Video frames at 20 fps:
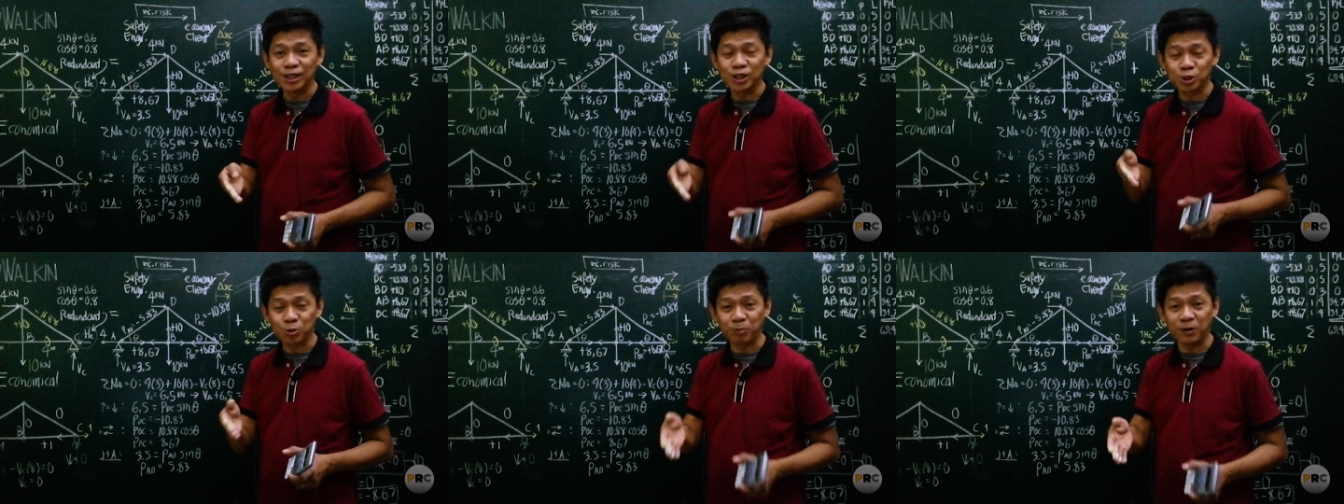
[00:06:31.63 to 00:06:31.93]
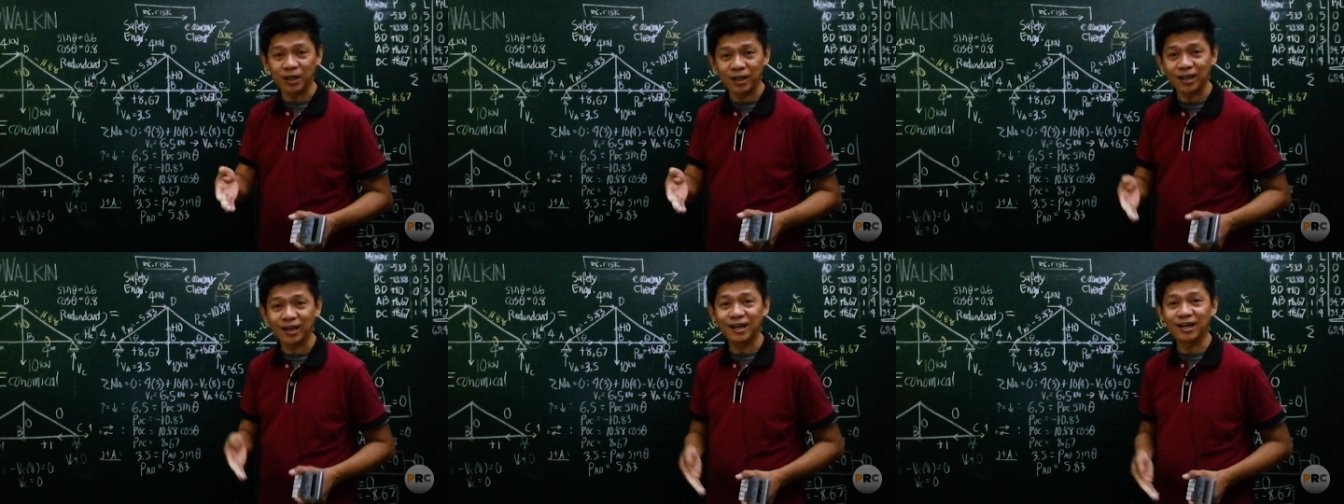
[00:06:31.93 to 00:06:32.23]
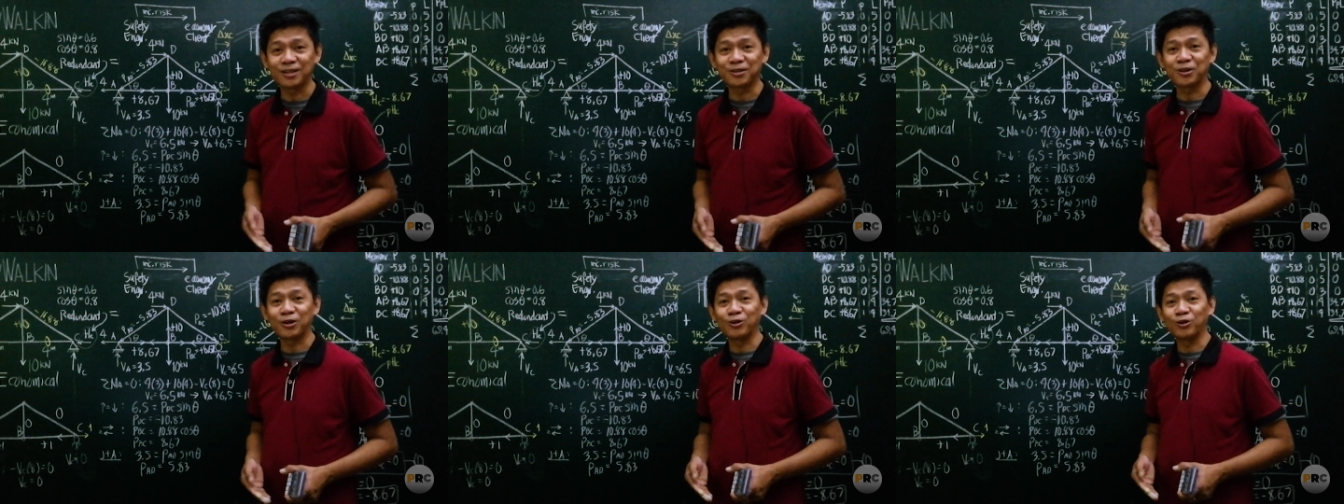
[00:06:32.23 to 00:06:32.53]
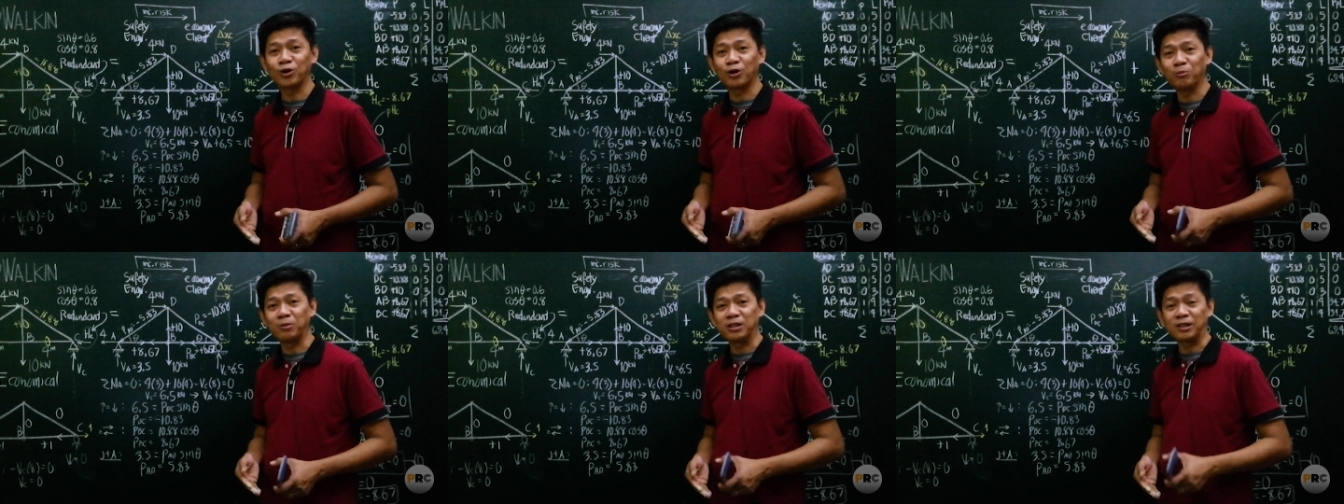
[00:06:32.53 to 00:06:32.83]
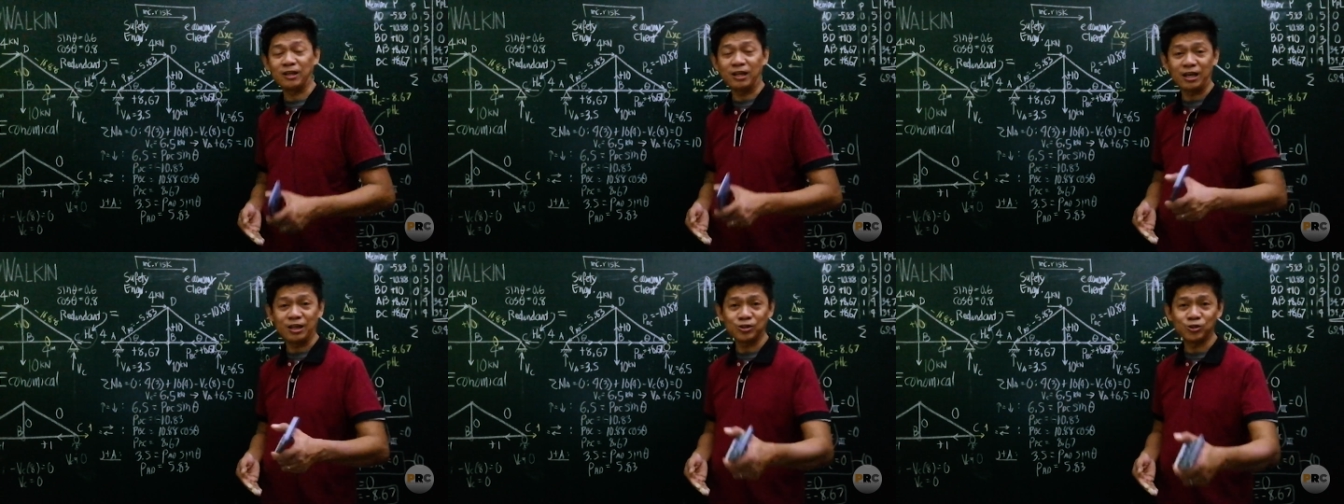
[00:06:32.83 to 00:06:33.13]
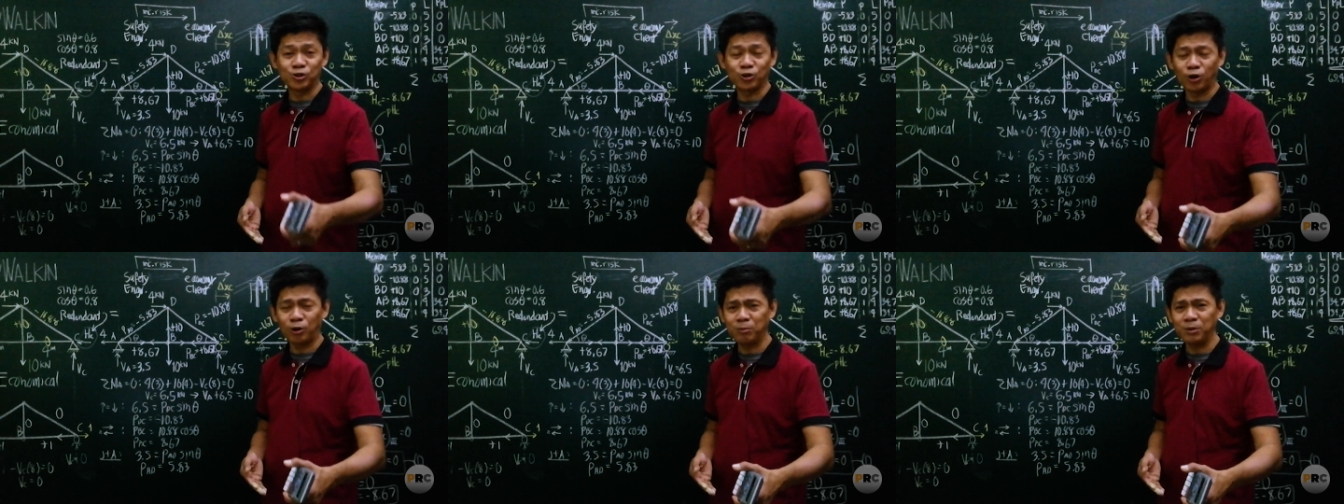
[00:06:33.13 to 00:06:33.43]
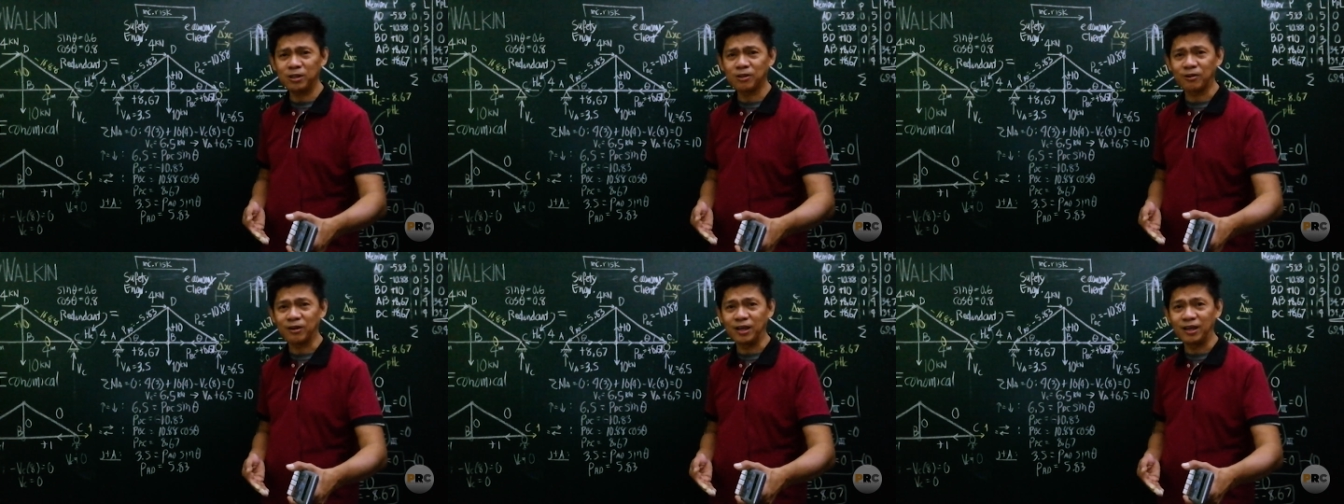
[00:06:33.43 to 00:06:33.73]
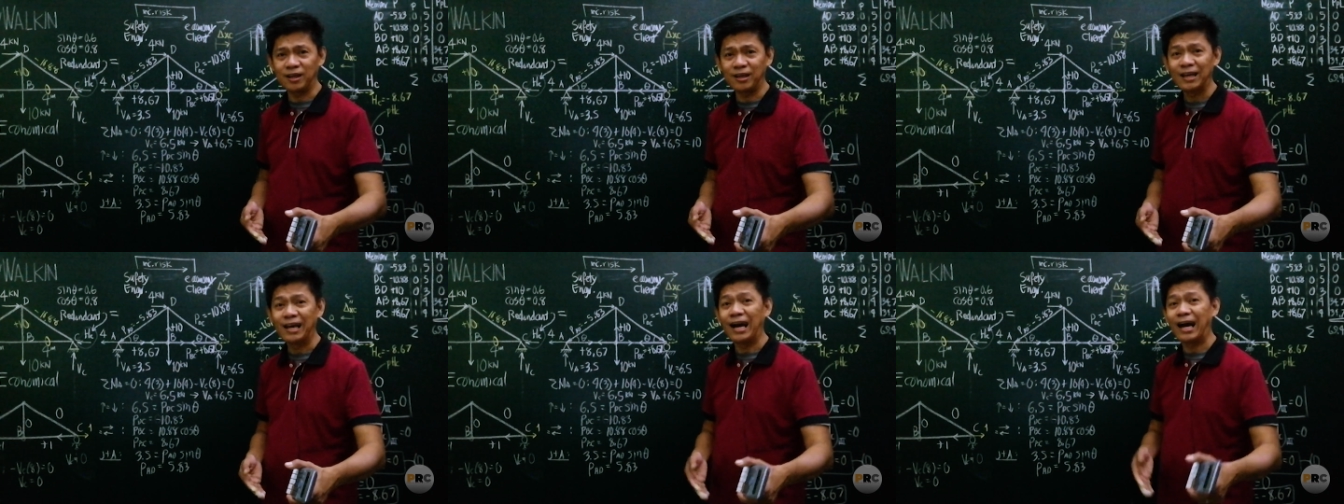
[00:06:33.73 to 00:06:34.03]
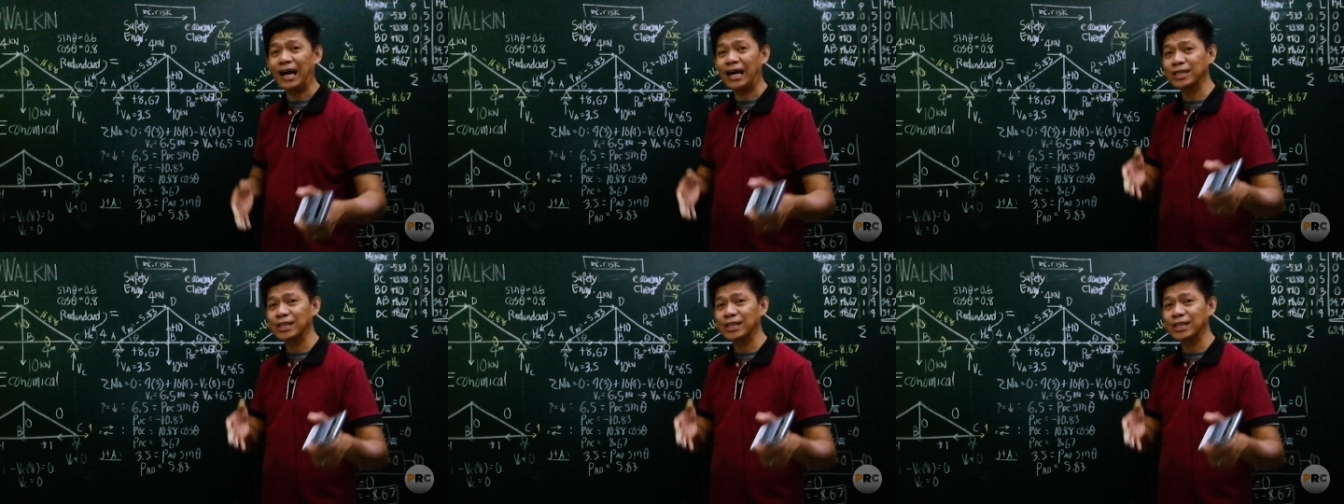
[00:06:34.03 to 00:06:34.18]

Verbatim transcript: spherical trigonometry, and geometry